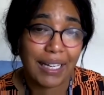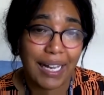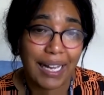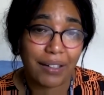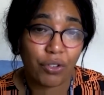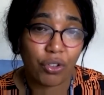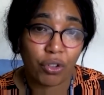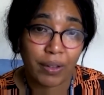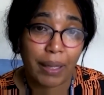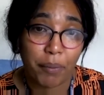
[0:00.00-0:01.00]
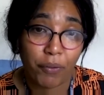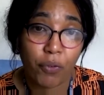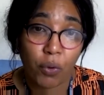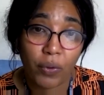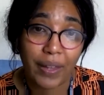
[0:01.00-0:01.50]
and to do that
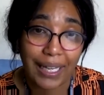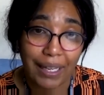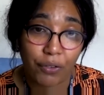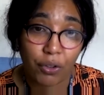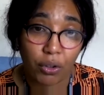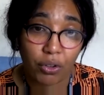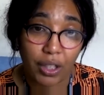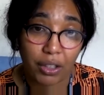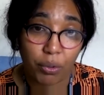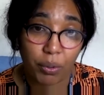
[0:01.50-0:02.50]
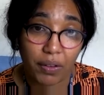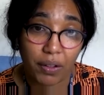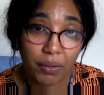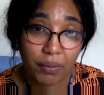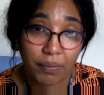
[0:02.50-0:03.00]
before they have contact with you.
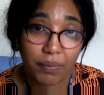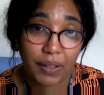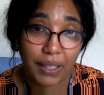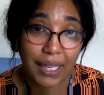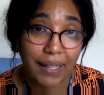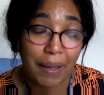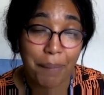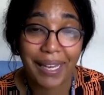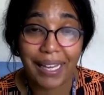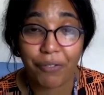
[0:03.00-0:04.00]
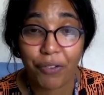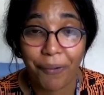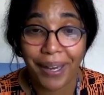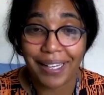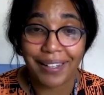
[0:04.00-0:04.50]
Okay, they may have
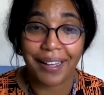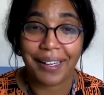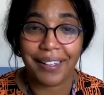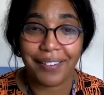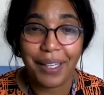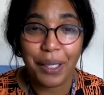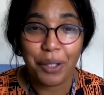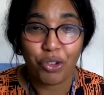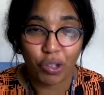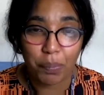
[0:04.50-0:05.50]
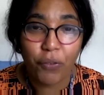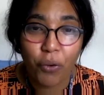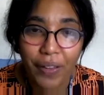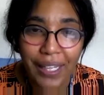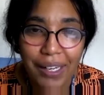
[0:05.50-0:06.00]
already done it just
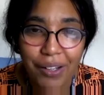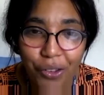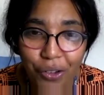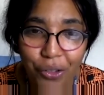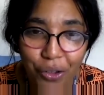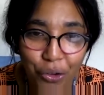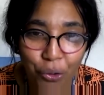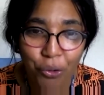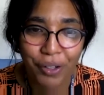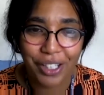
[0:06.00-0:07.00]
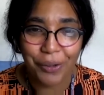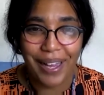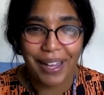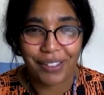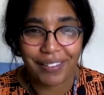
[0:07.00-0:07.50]
before they enter the door and you
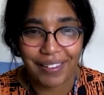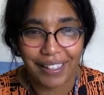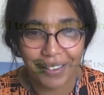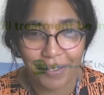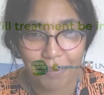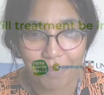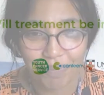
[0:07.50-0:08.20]
haven't seen them.